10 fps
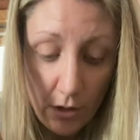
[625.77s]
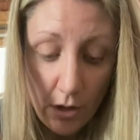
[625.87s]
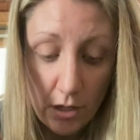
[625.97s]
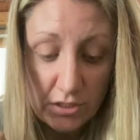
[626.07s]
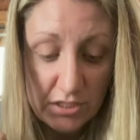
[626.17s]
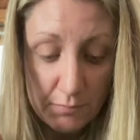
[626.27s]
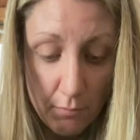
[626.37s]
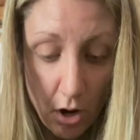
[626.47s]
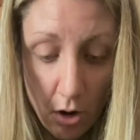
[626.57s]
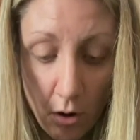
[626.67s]
a
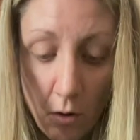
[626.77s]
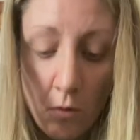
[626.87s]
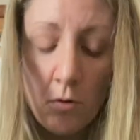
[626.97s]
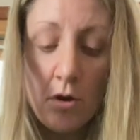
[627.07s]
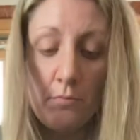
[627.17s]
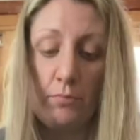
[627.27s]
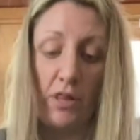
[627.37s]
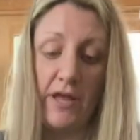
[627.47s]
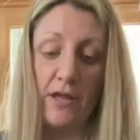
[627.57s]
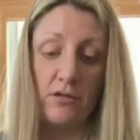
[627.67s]
small
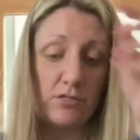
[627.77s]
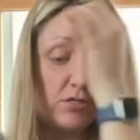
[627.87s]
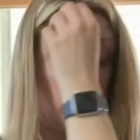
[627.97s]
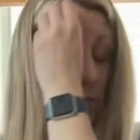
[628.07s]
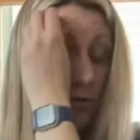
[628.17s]
plant,